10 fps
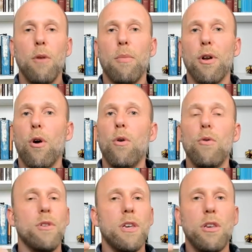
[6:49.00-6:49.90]
But
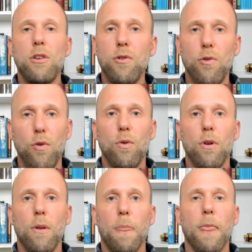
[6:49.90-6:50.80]
only you,
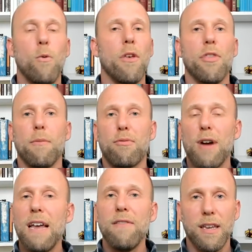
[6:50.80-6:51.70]
with the
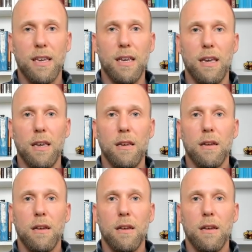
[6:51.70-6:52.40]
private key,